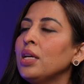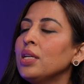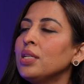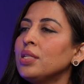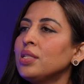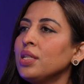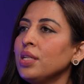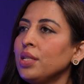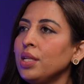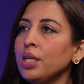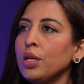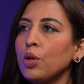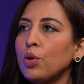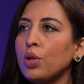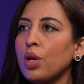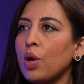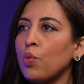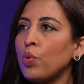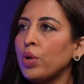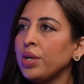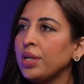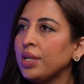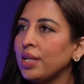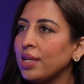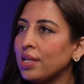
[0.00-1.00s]
sitting on
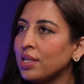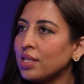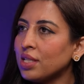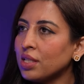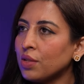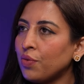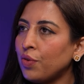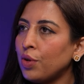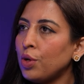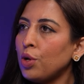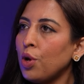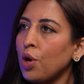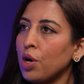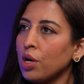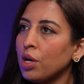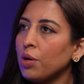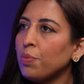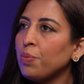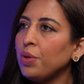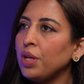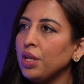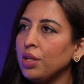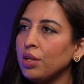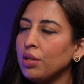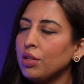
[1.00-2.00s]
our desk for longer
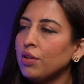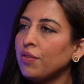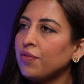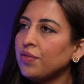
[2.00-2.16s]
period